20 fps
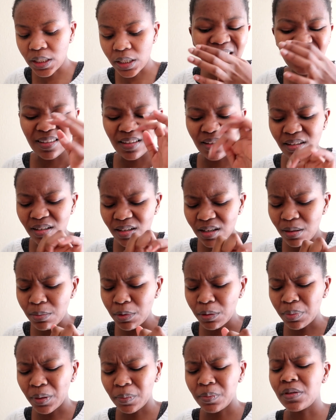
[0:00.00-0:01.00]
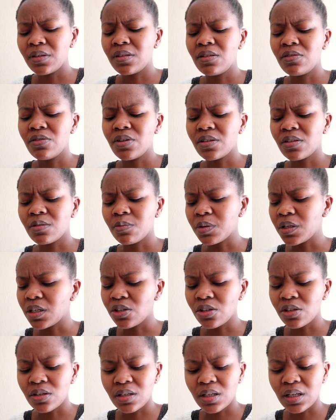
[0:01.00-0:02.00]
because this lemon poppy seed recipe
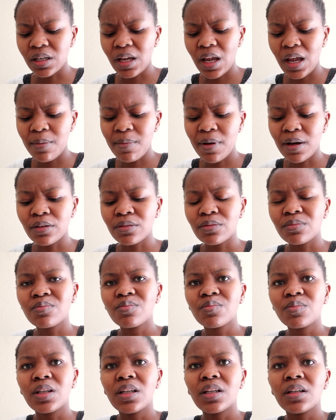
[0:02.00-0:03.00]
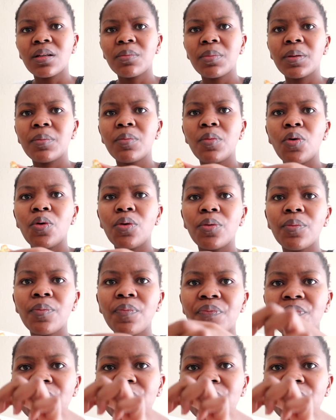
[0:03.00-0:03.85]
just, it came out a little bit more.